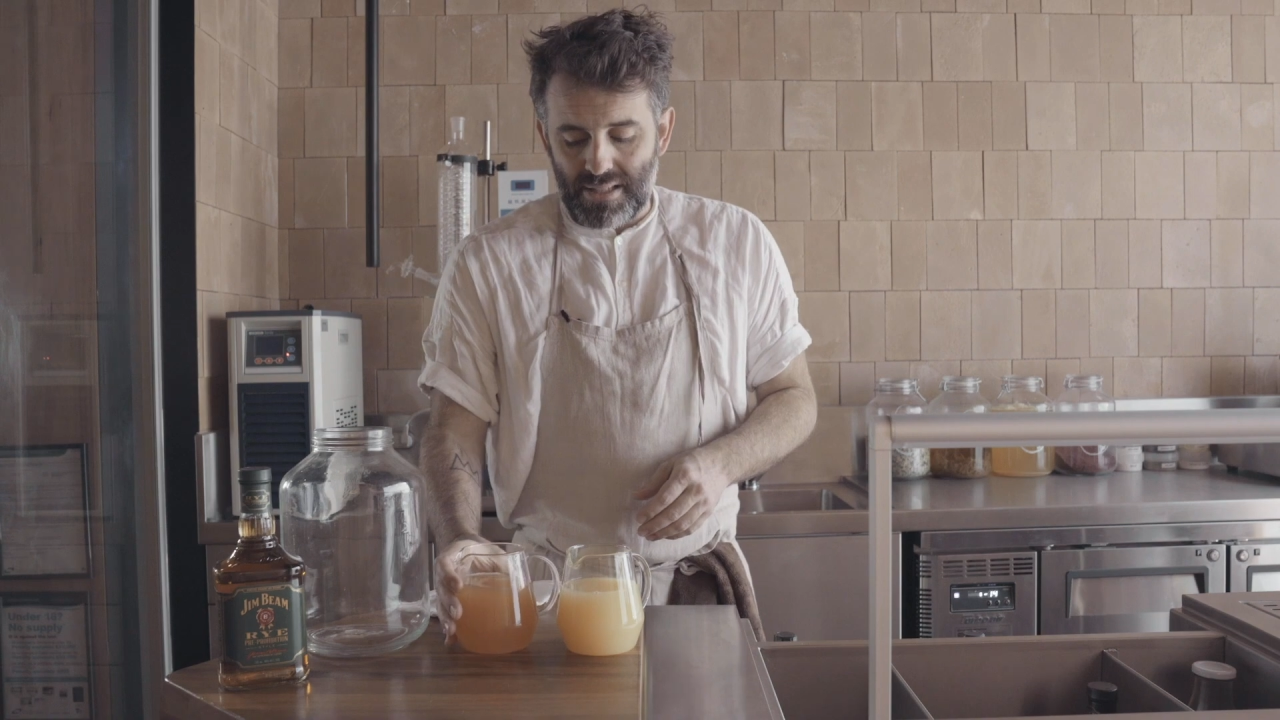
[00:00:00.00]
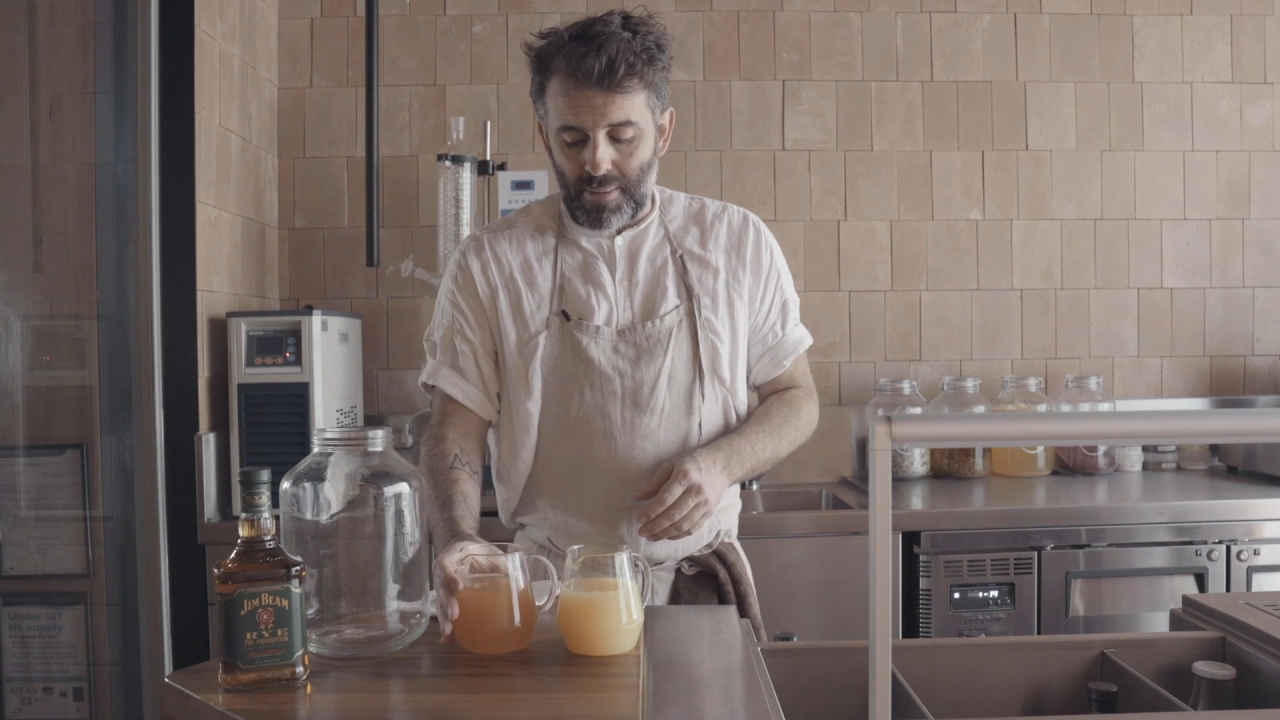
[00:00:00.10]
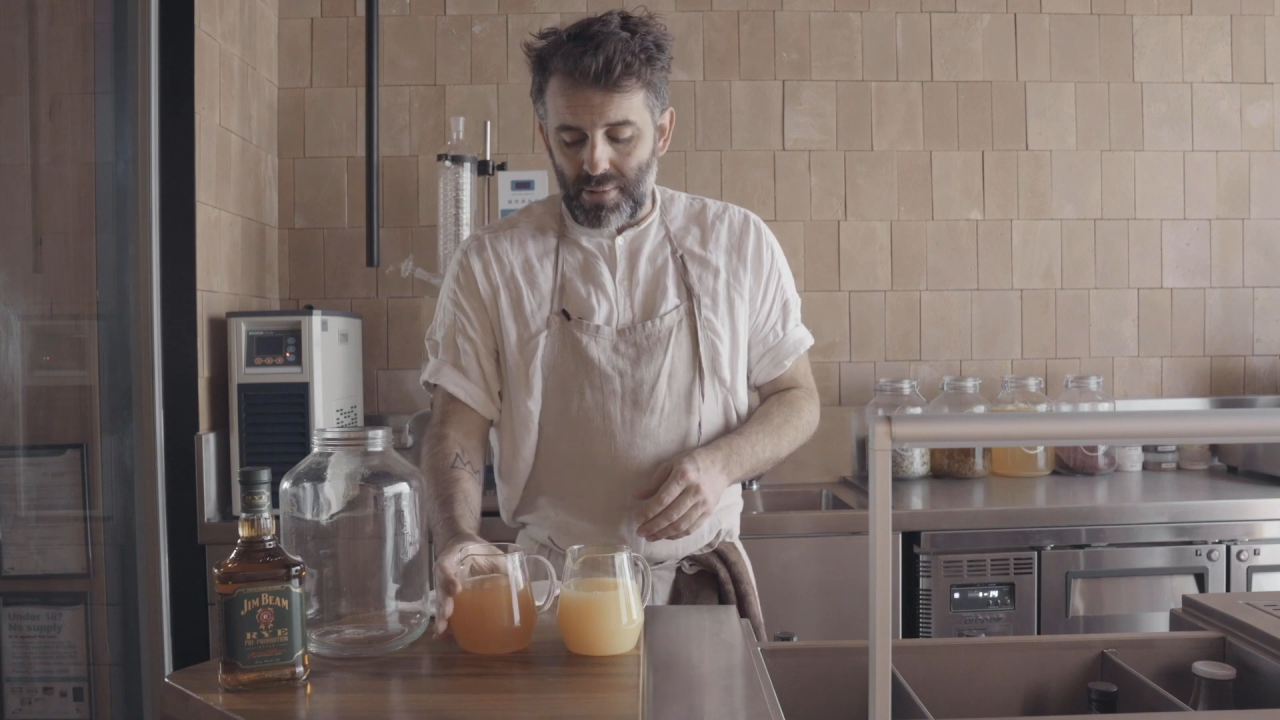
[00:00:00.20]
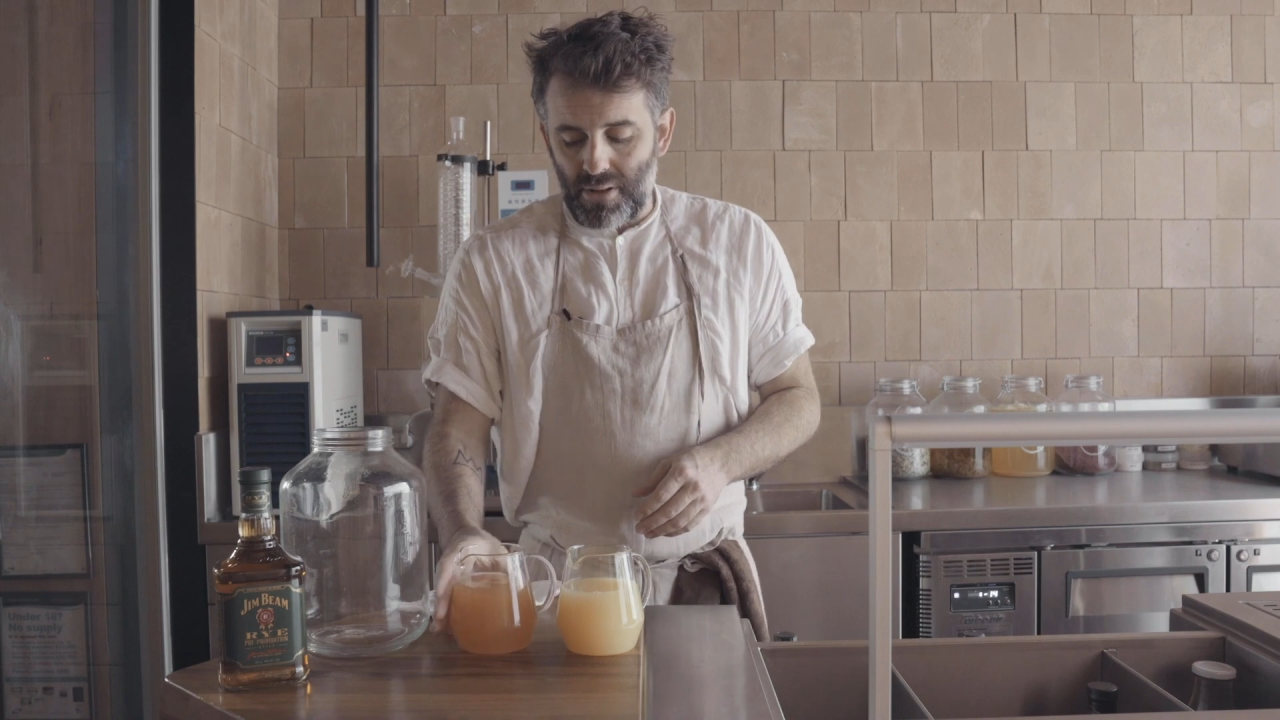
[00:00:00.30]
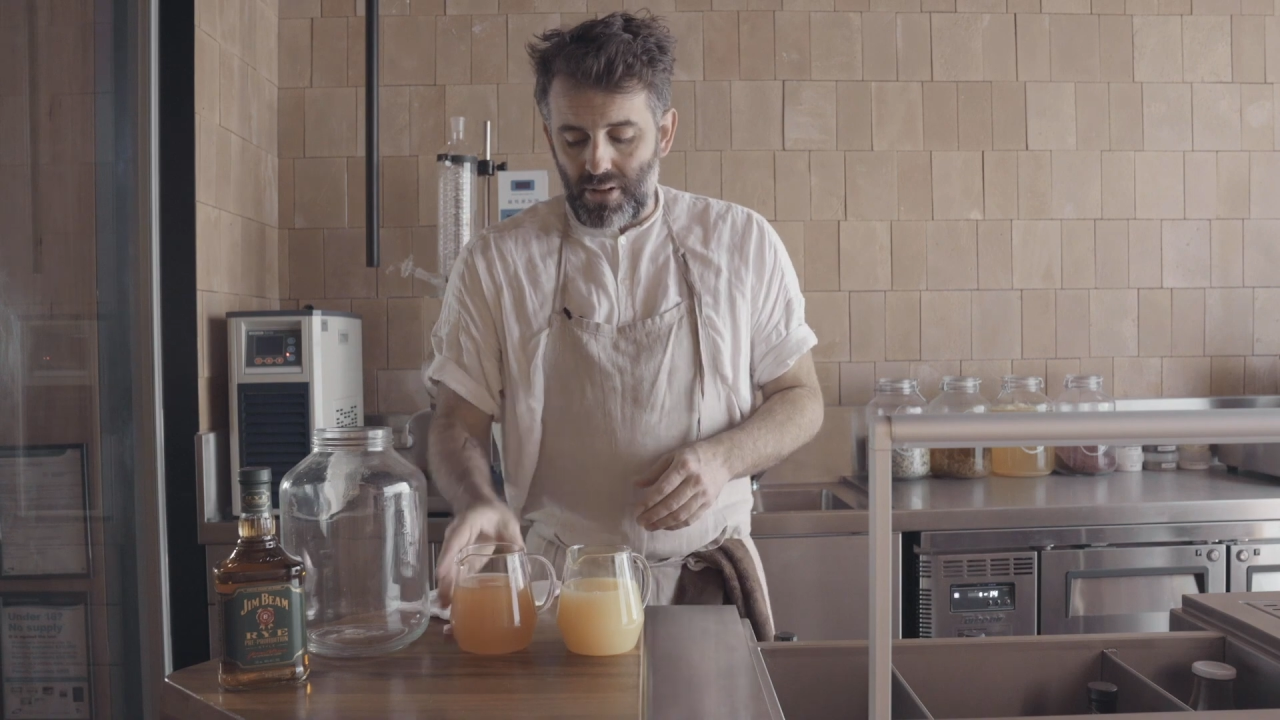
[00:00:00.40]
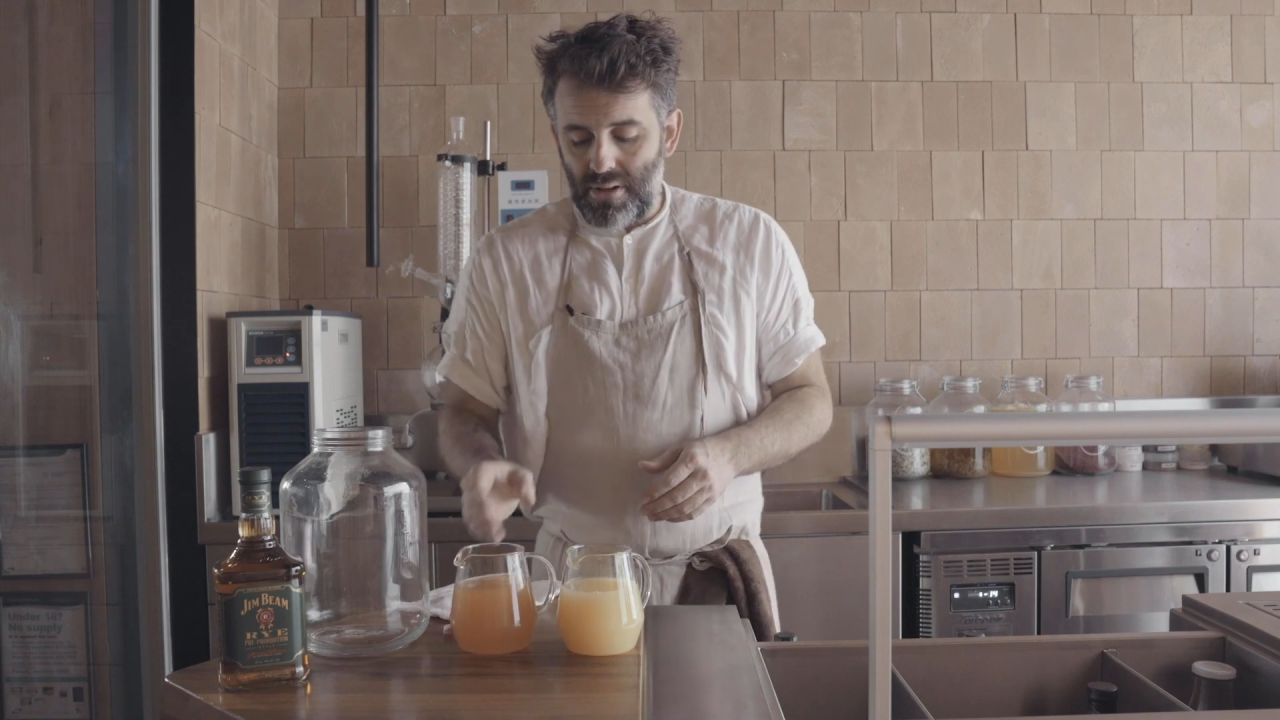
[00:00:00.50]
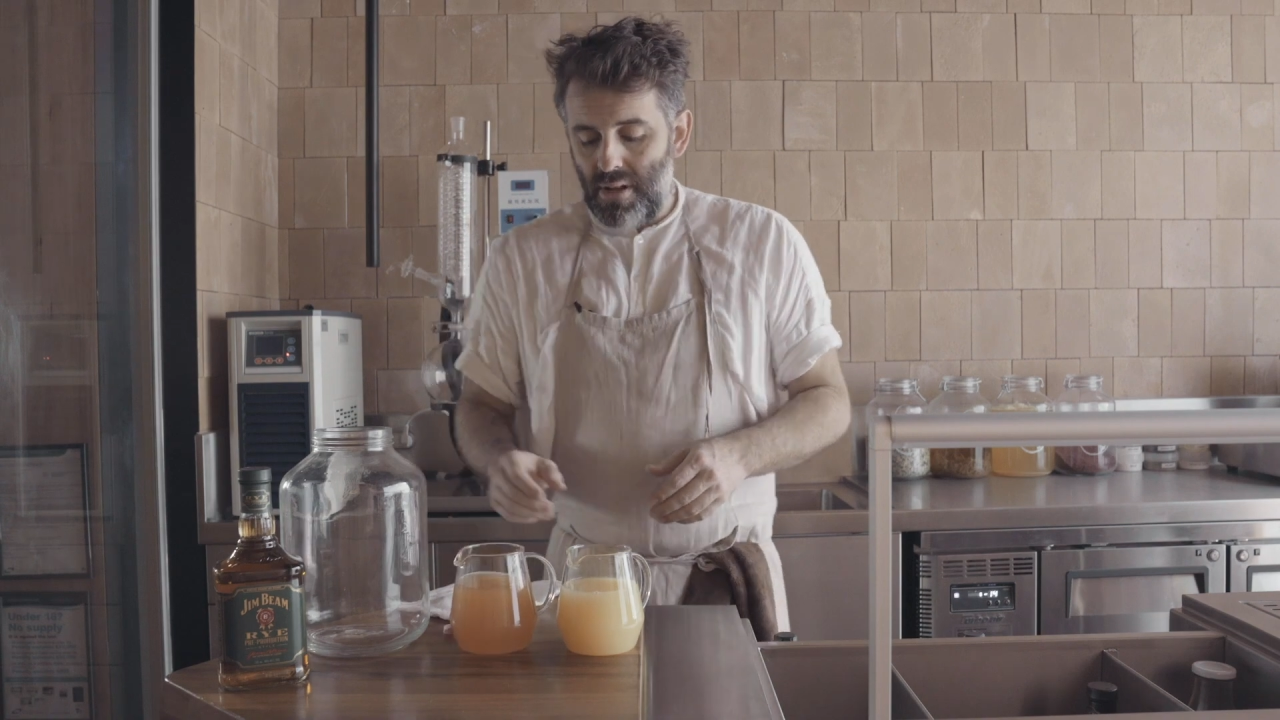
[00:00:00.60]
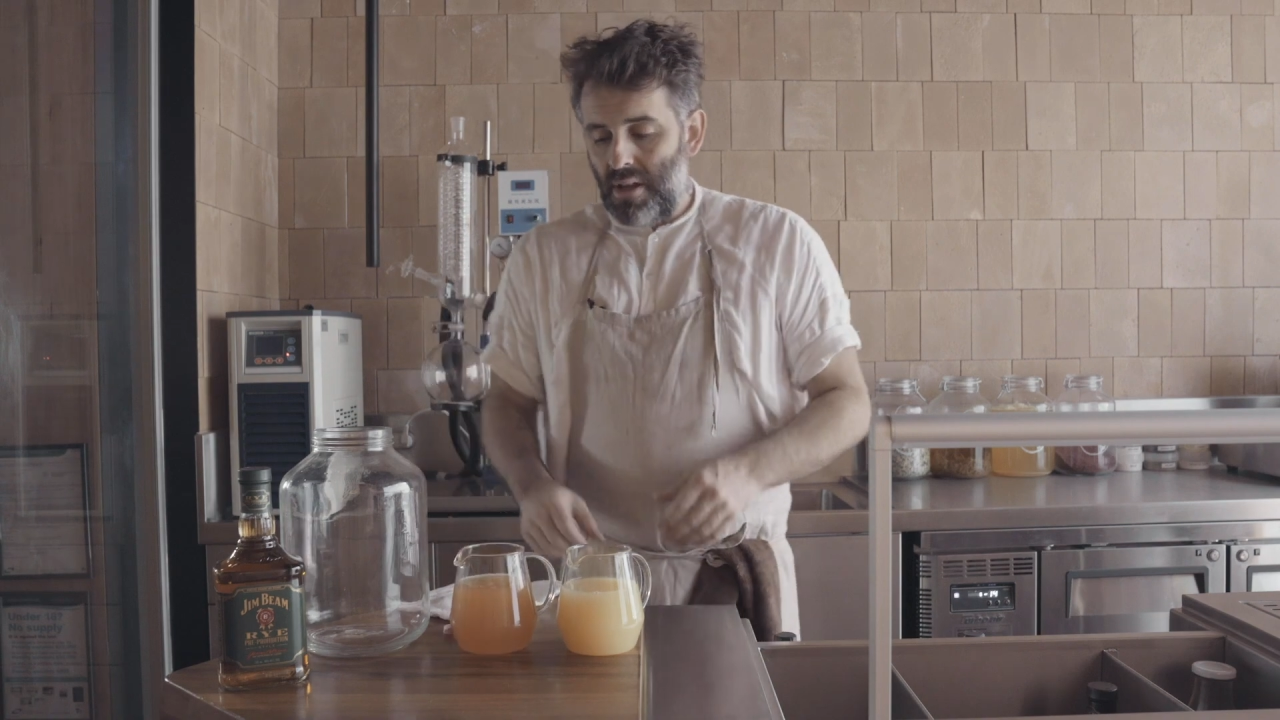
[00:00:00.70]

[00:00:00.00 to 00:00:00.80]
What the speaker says: things up a lot